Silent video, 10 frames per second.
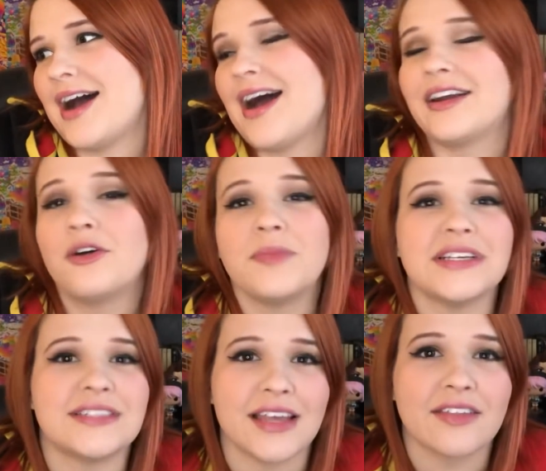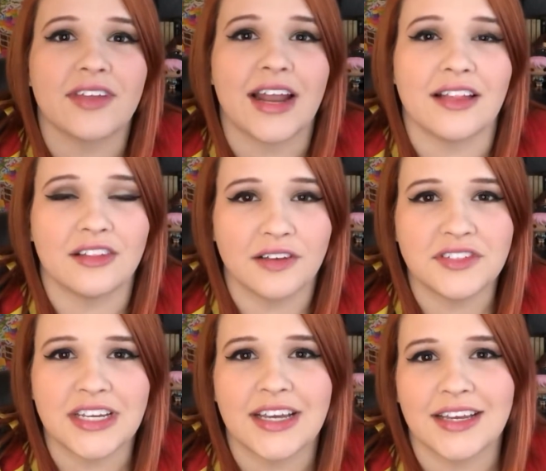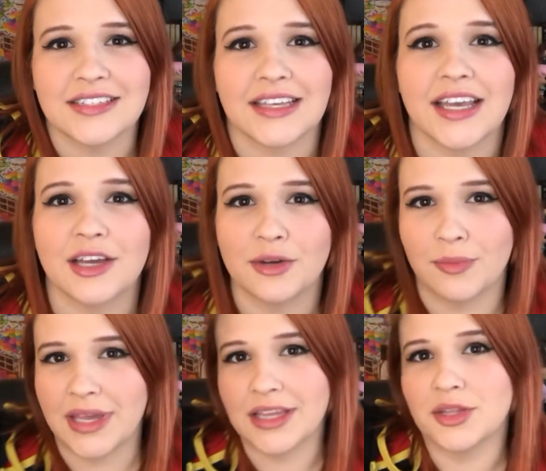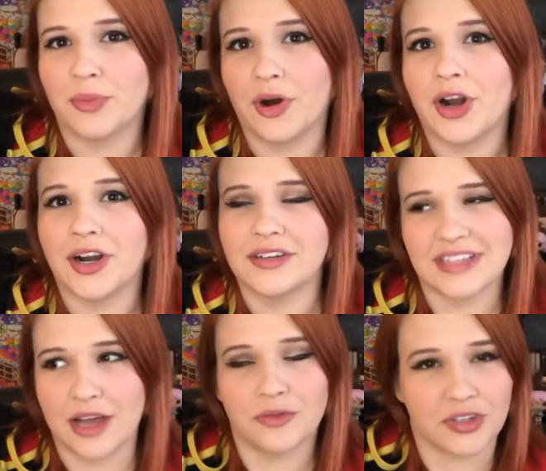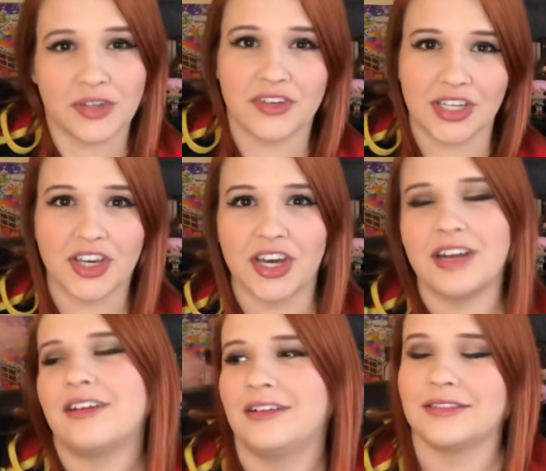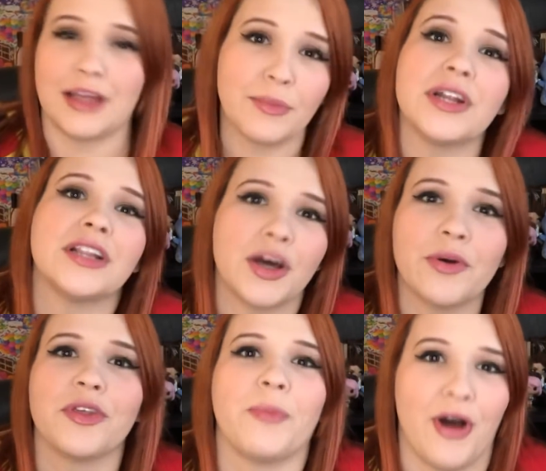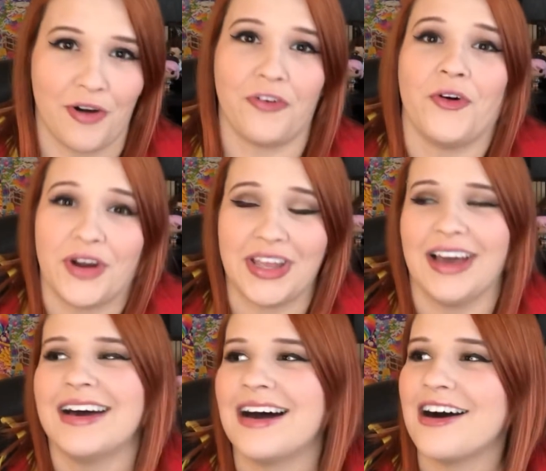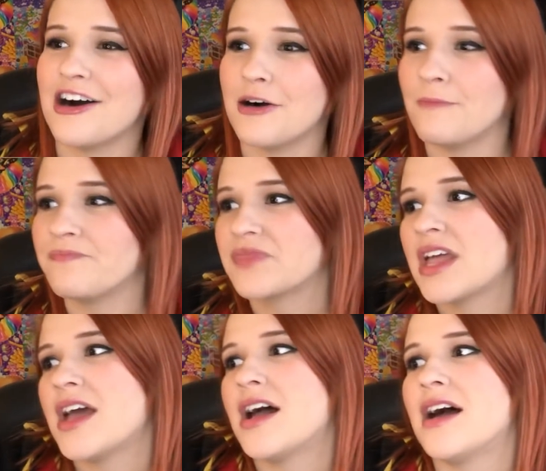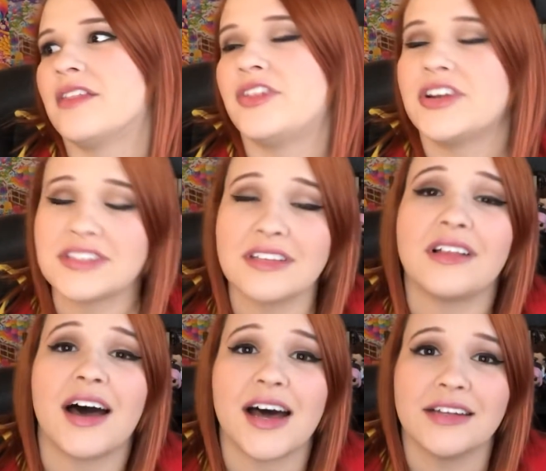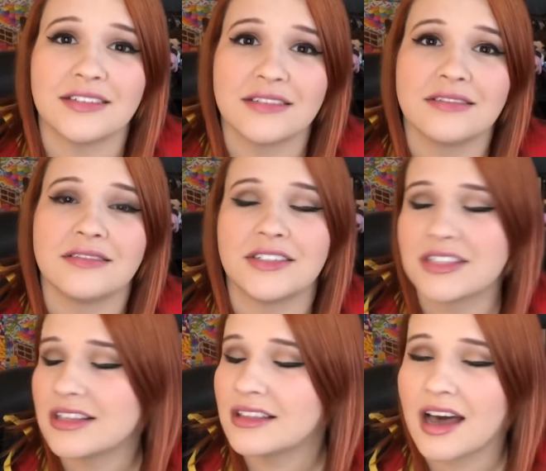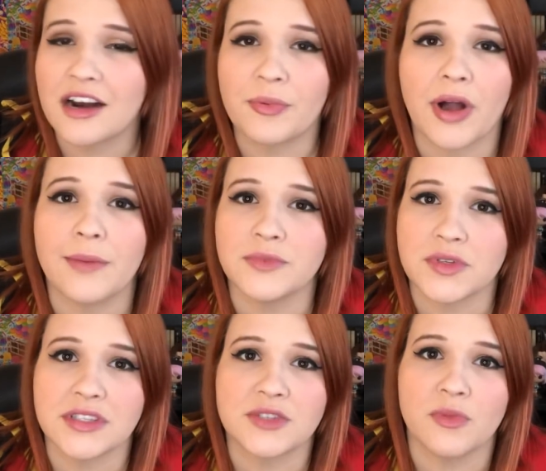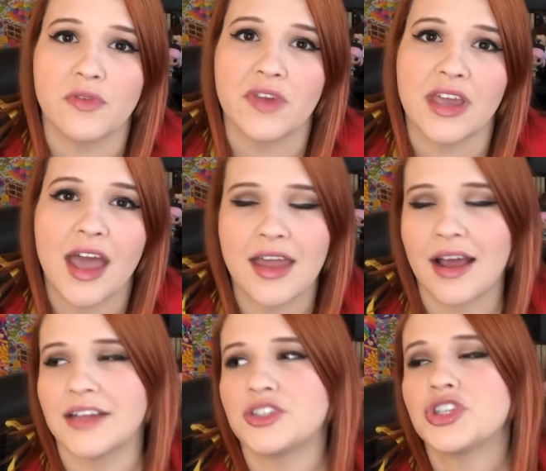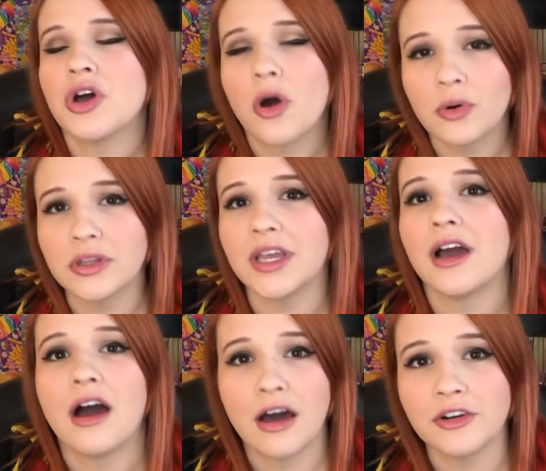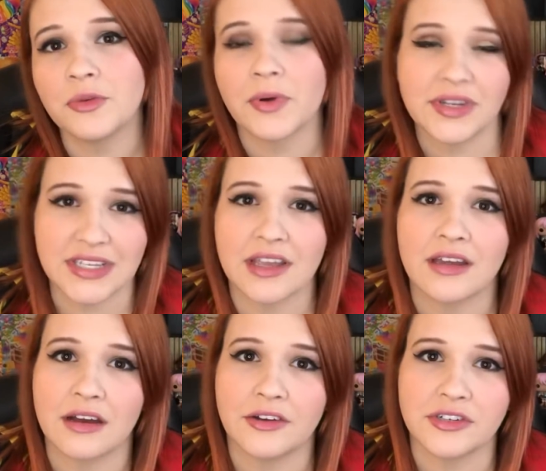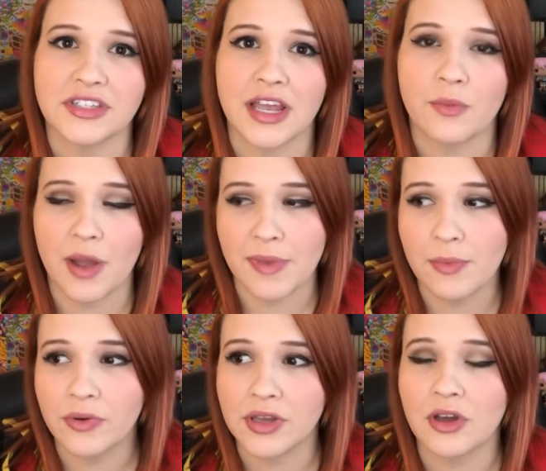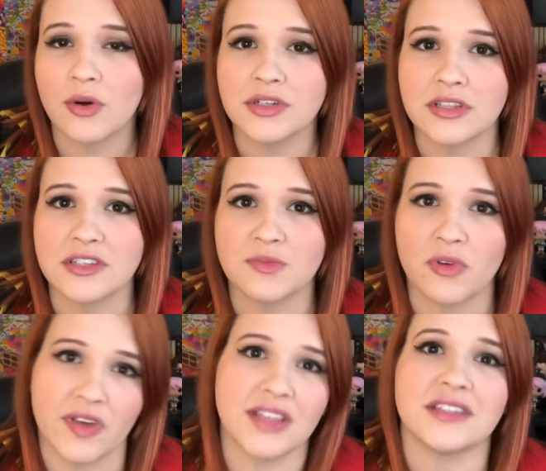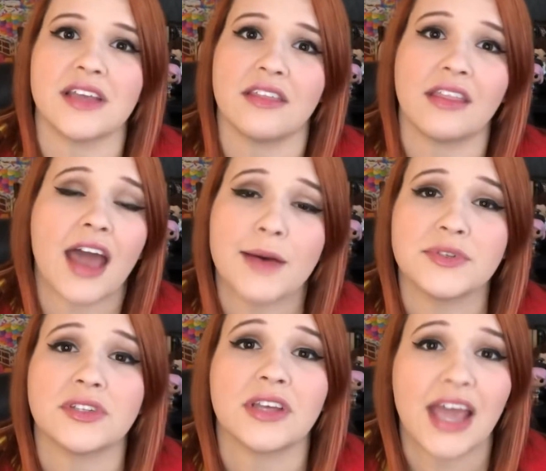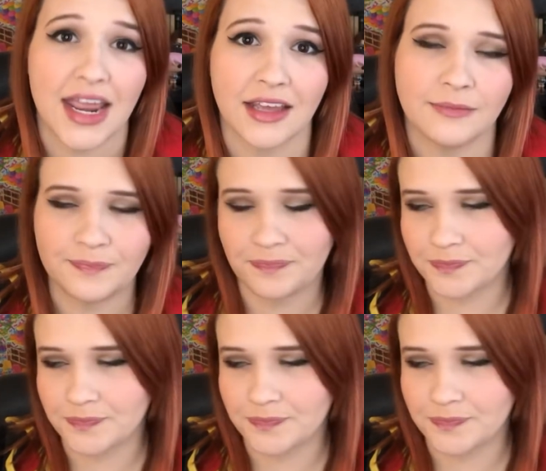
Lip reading: I know me saying that I loved it is like making the bar sound really good. I'm gonna lower the bar for you. There's a lot of problems with this movie, and I totally 100% can understand why people can go into this movie and say that they absolutely hate it.